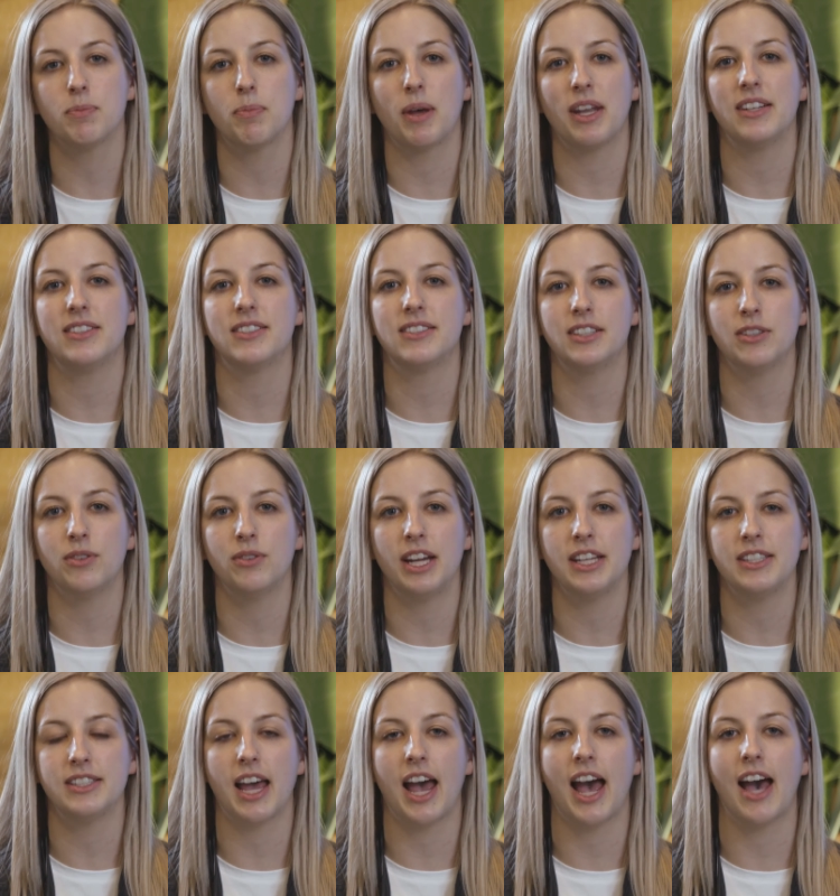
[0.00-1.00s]
but it still
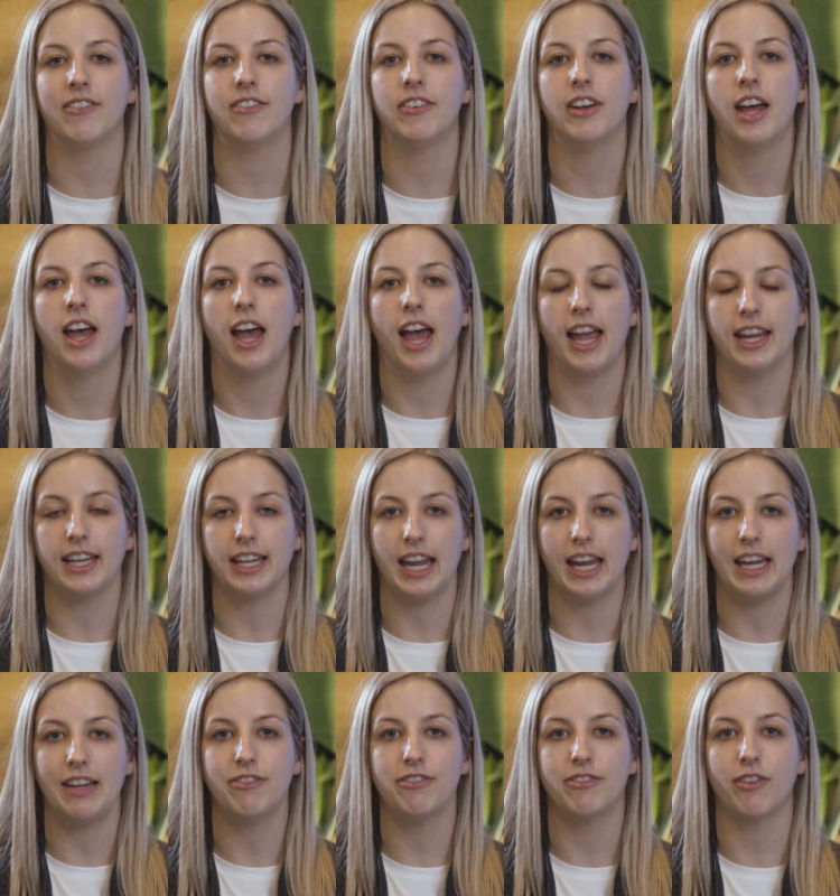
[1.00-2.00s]
needs to have a
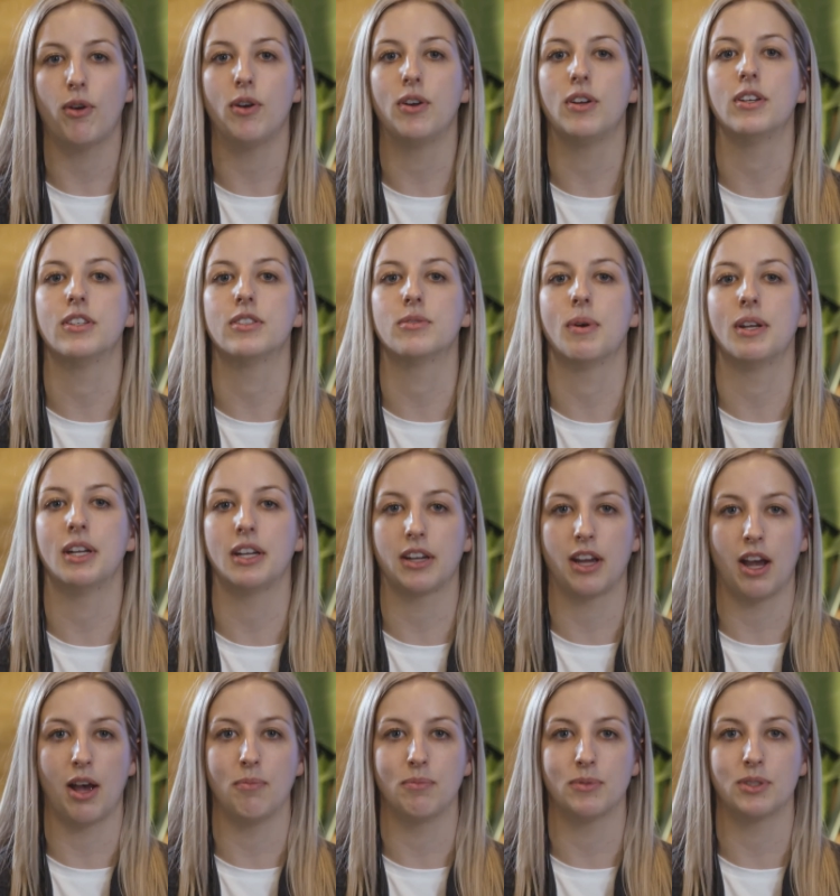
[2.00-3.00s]
key focus when it
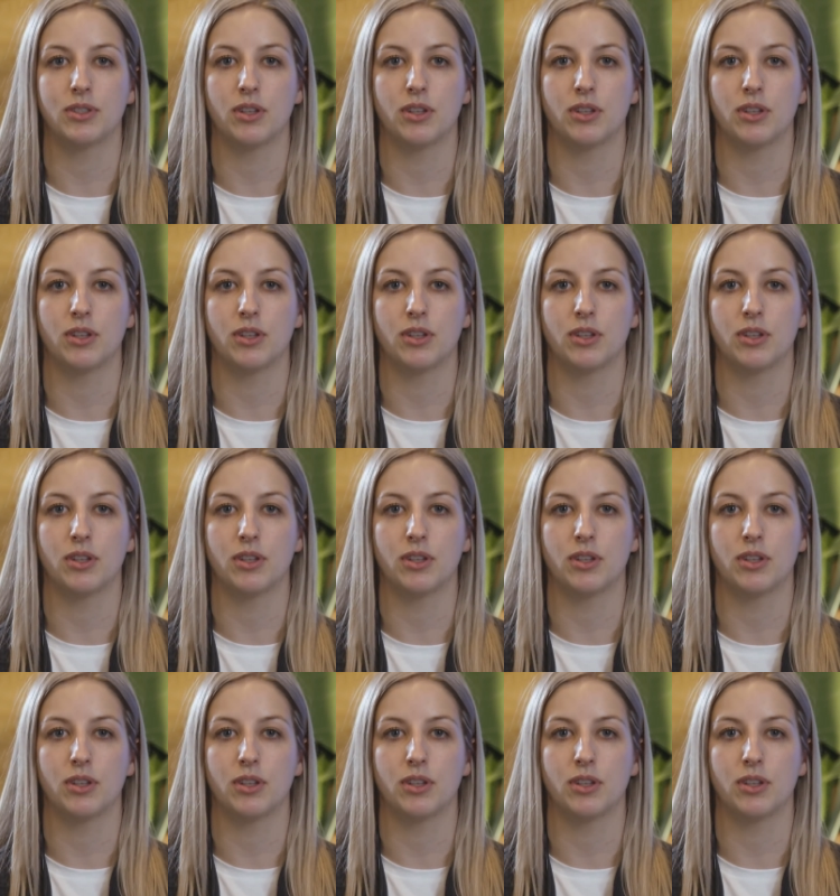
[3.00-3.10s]
comes